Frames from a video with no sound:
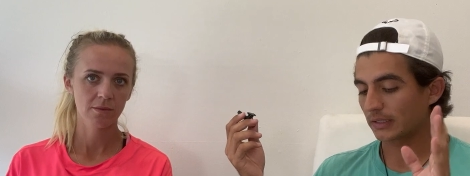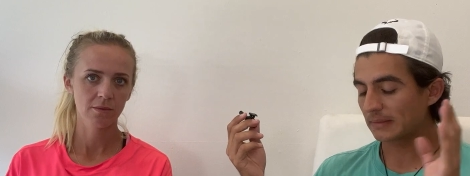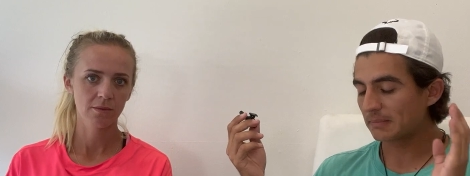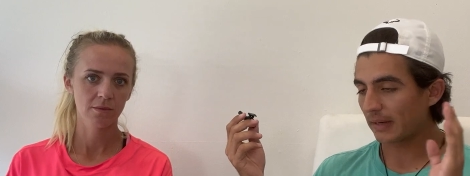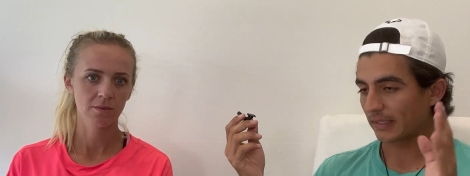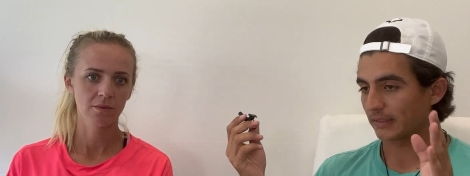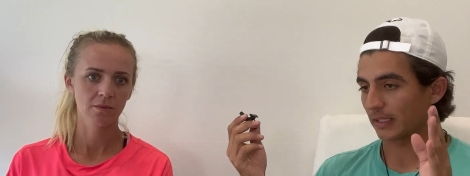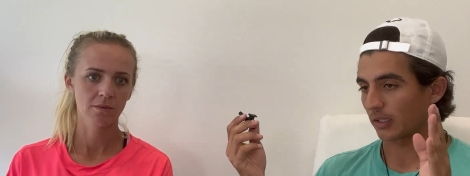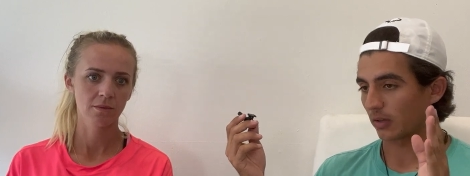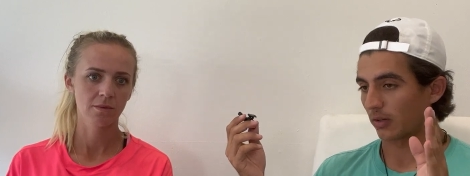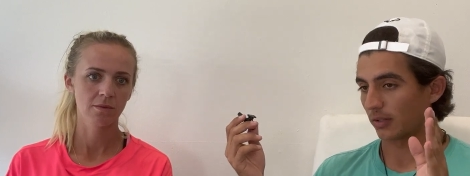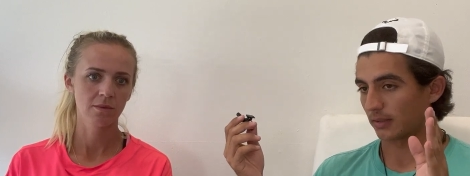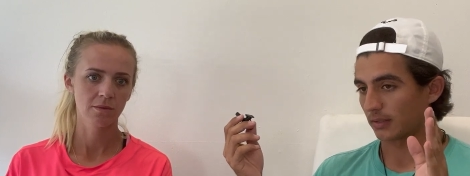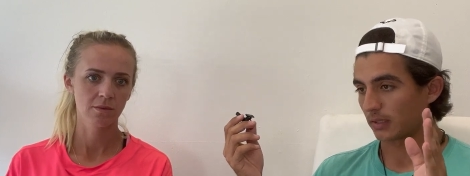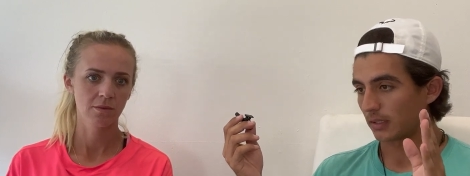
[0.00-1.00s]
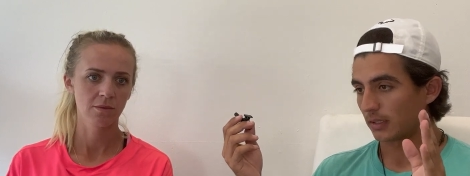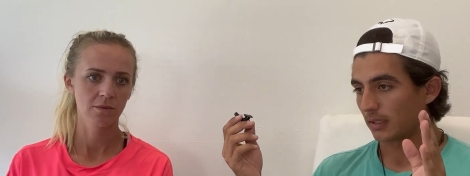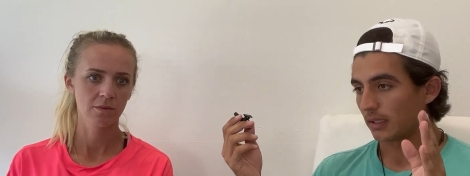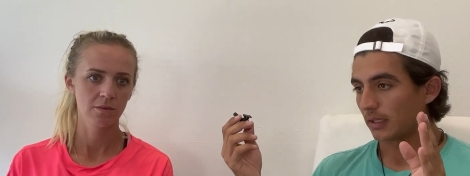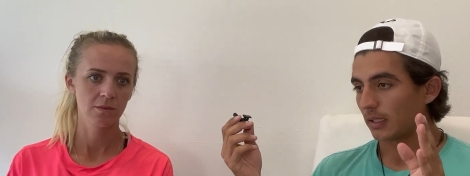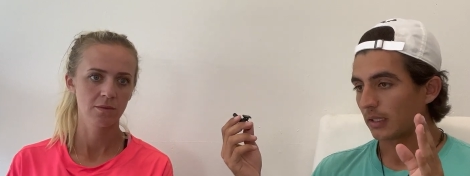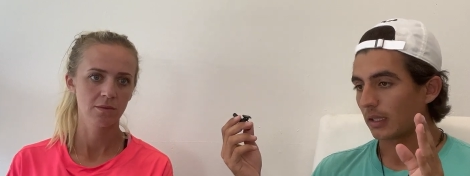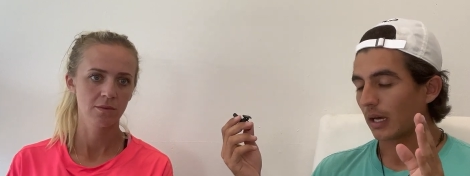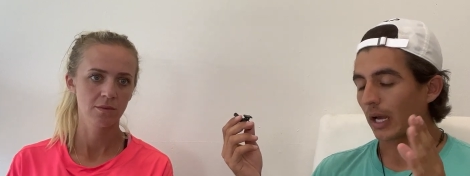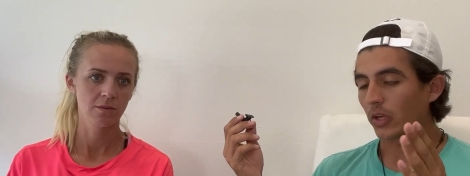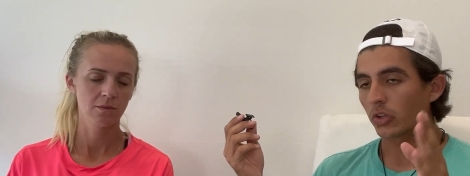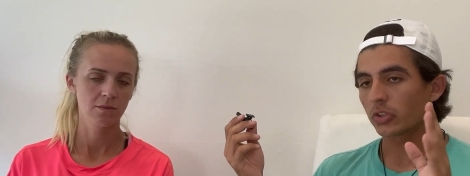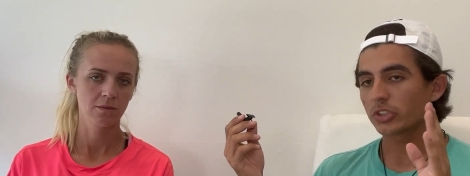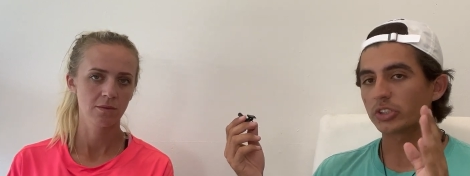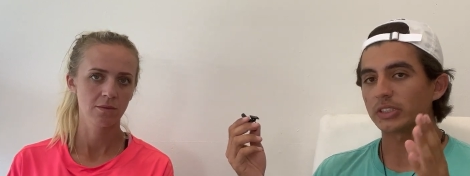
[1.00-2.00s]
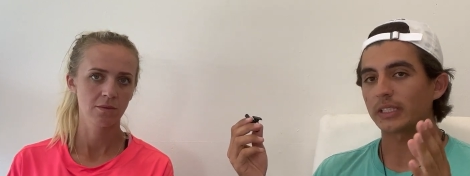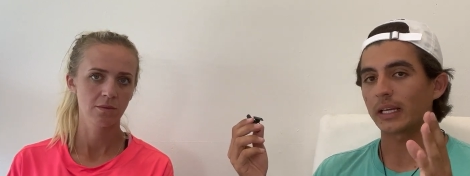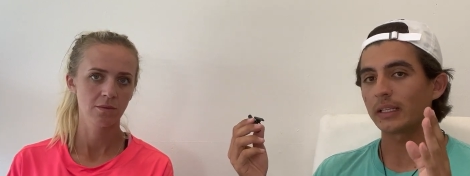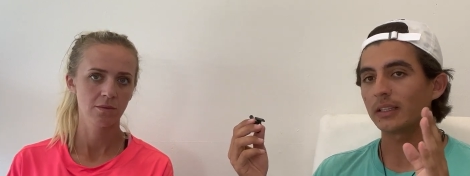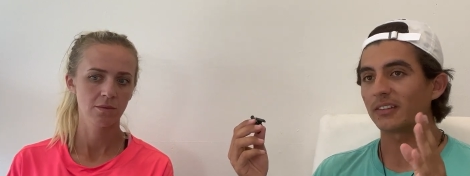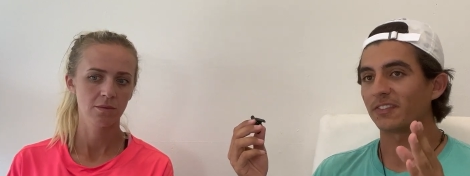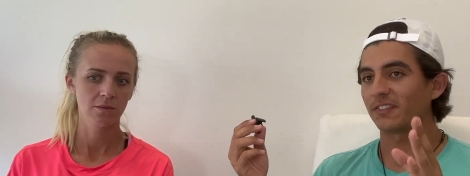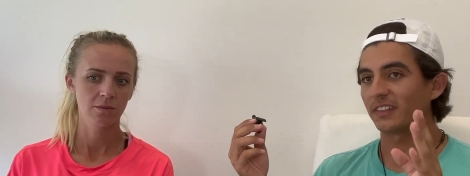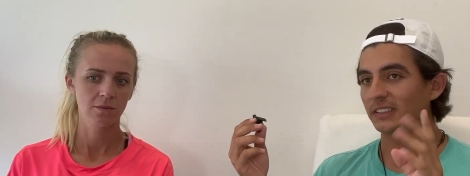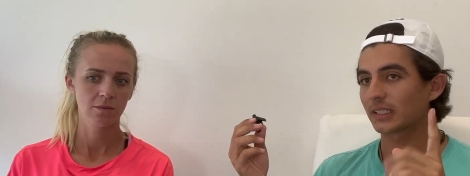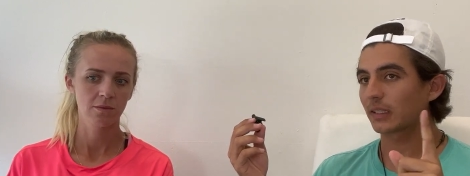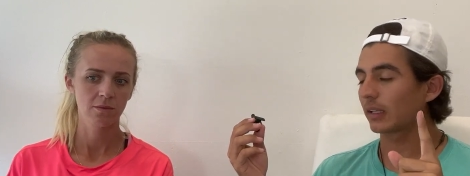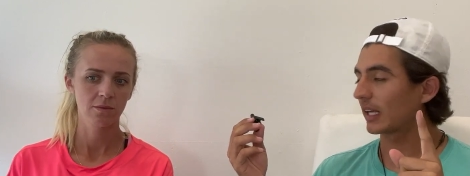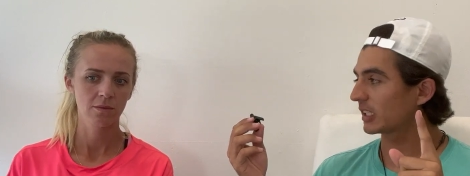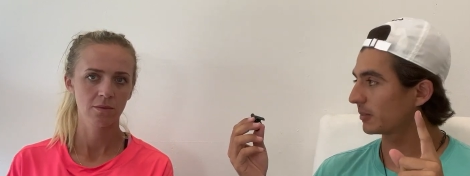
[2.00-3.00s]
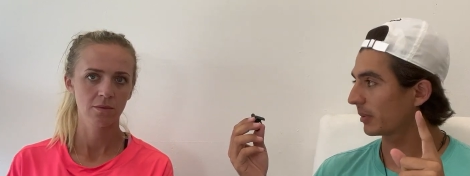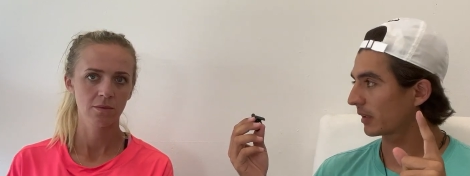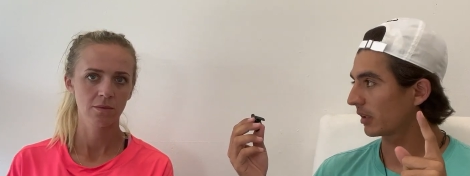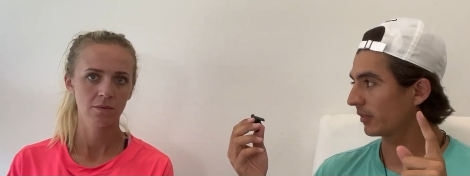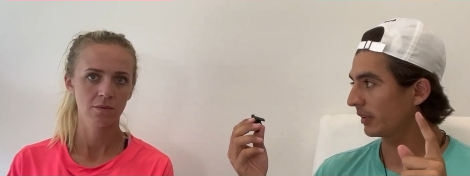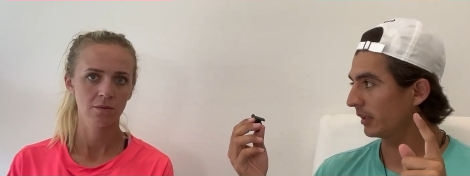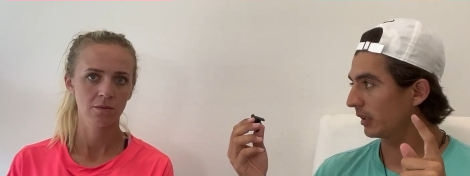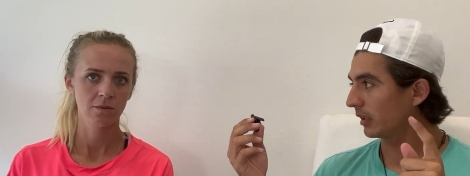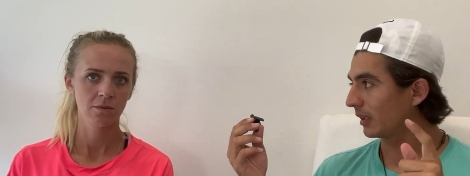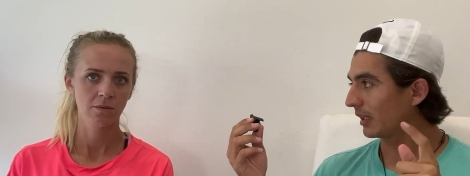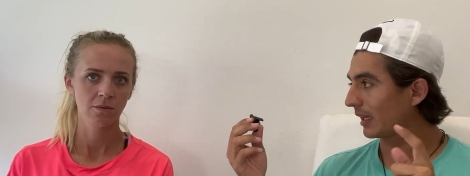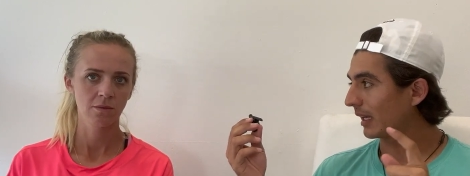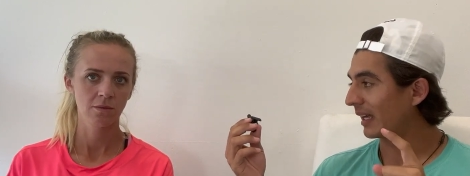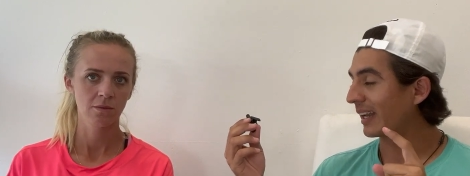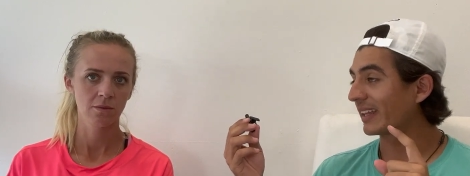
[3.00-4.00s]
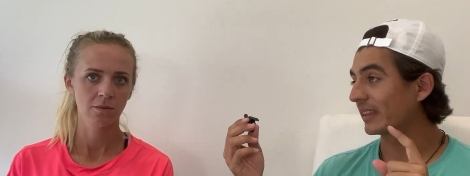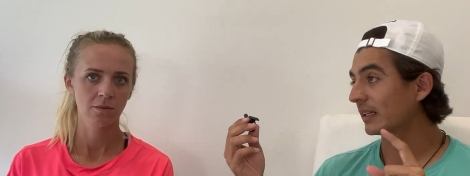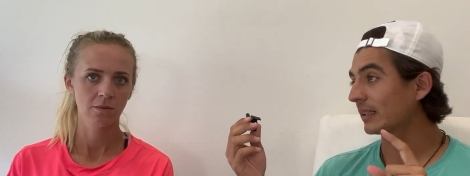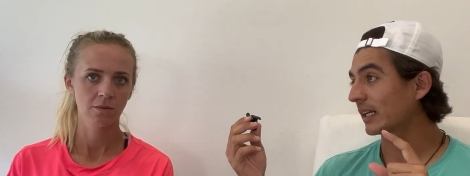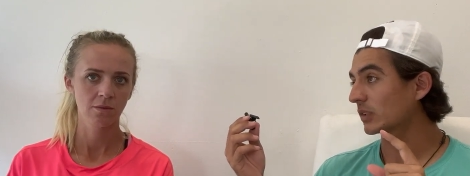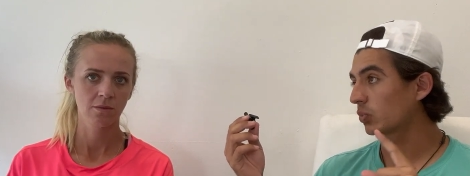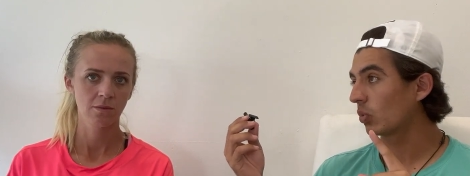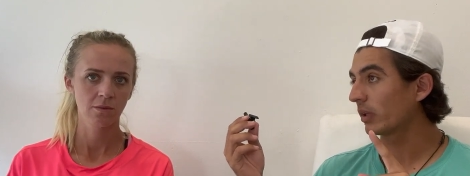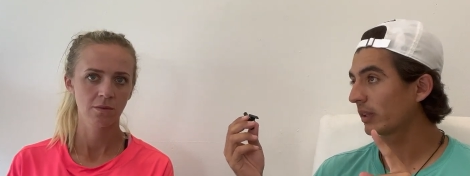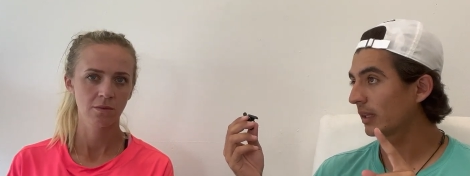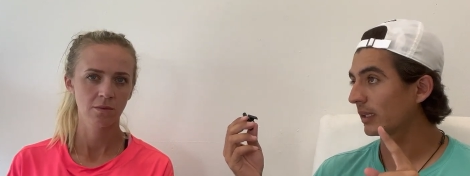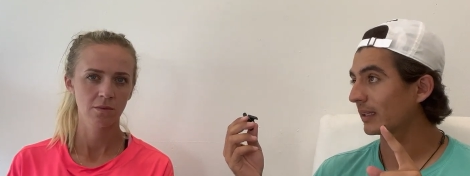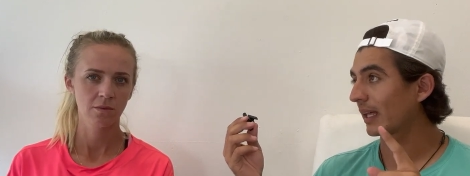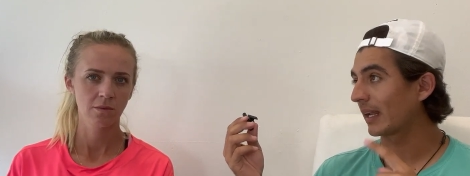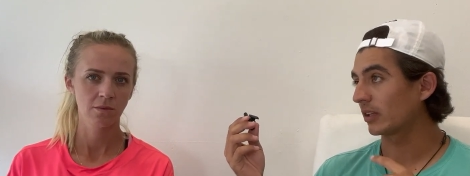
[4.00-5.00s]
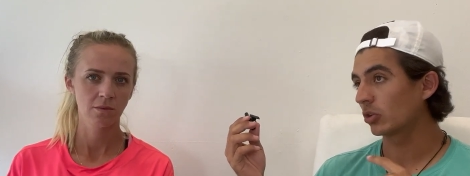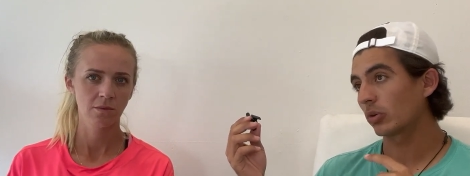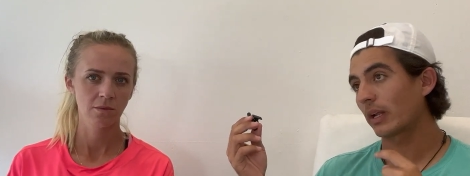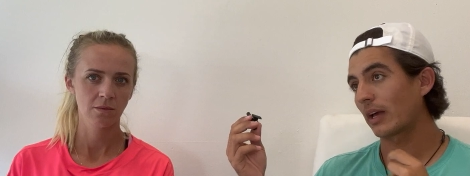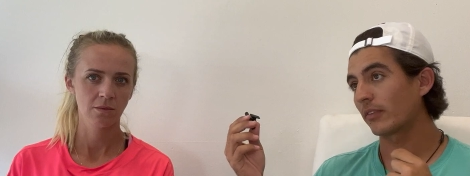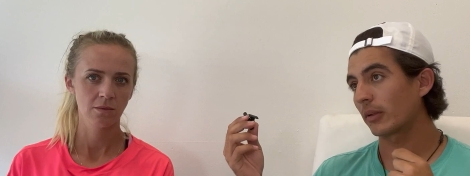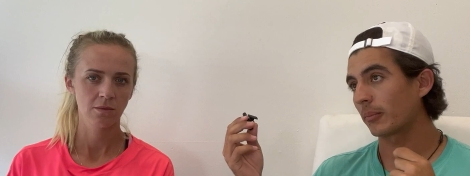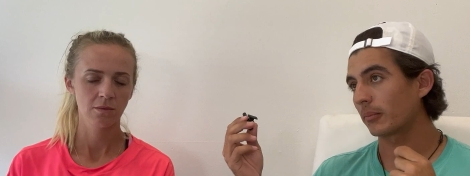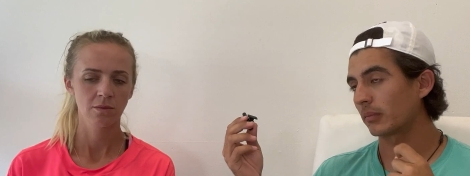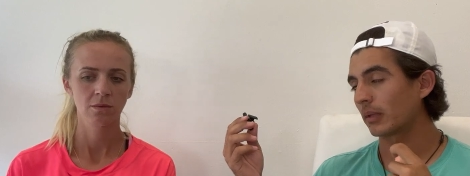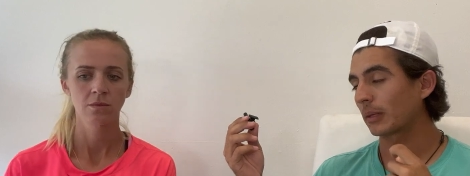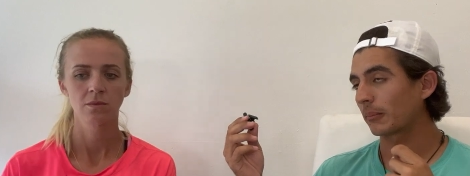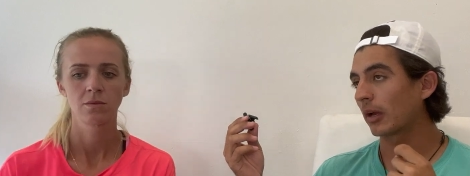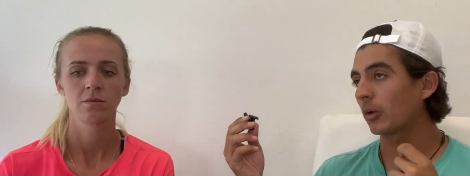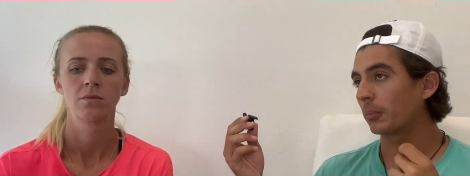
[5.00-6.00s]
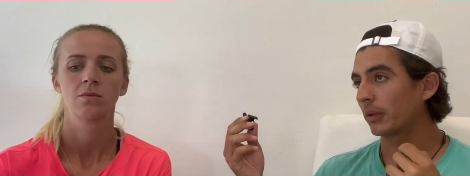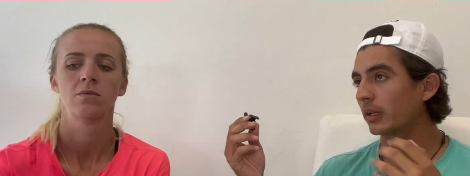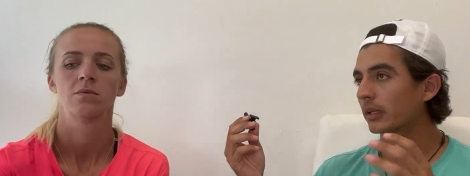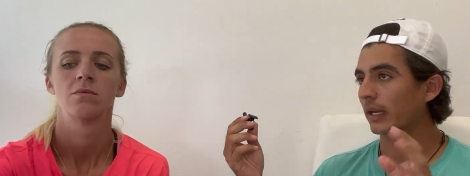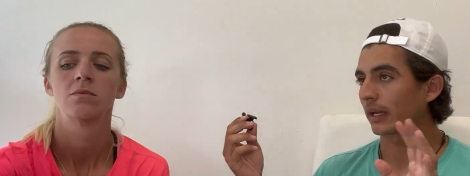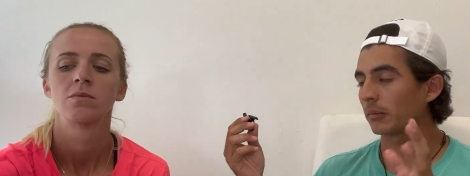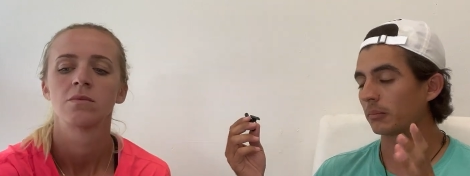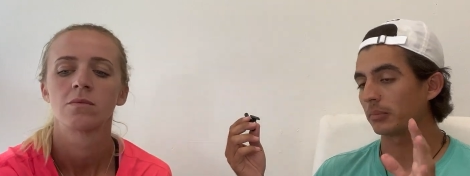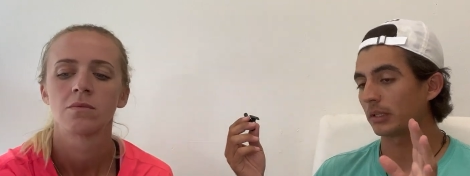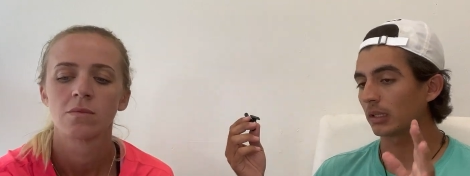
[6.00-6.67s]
Speaker 1: This is my take on it. I understand the physical aspect of it, and I think that's one thing that I don't have. That like my opinion can